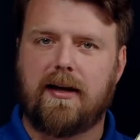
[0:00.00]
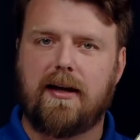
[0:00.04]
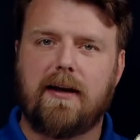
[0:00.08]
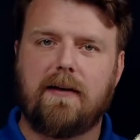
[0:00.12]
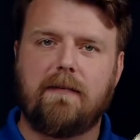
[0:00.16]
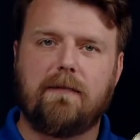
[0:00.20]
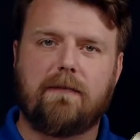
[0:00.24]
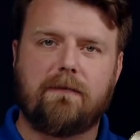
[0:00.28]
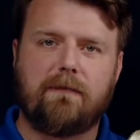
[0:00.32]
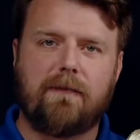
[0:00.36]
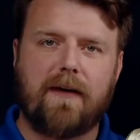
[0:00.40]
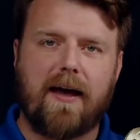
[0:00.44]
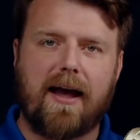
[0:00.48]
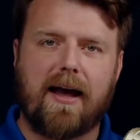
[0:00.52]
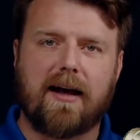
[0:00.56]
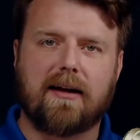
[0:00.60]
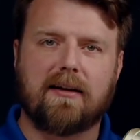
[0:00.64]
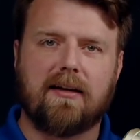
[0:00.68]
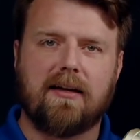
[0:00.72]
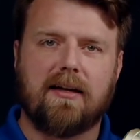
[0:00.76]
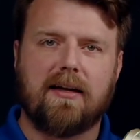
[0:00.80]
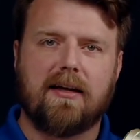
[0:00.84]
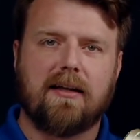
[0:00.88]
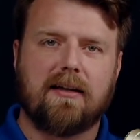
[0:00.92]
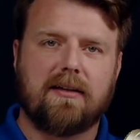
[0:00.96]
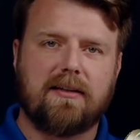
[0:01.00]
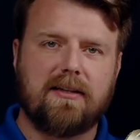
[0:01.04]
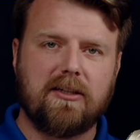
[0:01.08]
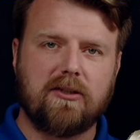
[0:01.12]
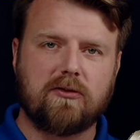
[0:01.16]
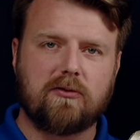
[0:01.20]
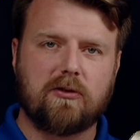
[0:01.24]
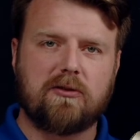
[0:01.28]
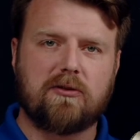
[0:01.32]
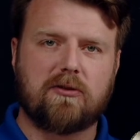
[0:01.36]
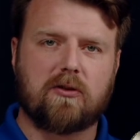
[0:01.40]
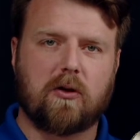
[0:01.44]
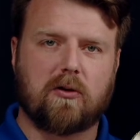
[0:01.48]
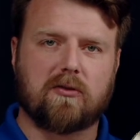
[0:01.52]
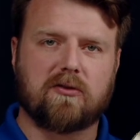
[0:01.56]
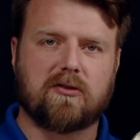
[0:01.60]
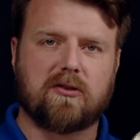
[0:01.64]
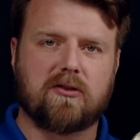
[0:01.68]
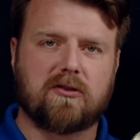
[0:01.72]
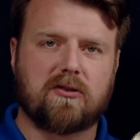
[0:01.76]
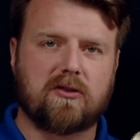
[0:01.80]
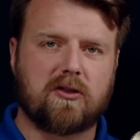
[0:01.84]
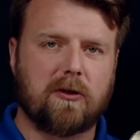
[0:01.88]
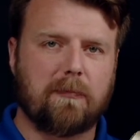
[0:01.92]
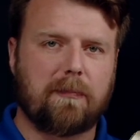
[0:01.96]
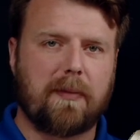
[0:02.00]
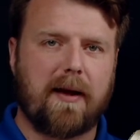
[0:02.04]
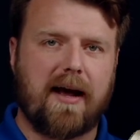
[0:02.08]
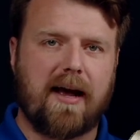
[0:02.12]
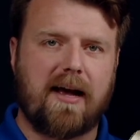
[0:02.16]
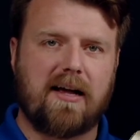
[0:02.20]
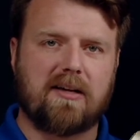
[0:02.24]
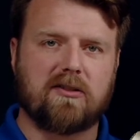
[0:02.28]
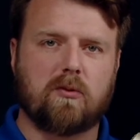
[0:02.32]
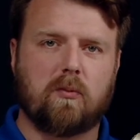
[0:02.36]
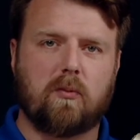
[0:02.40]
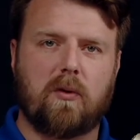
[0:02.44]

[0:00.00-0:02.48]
In fact, these results surpass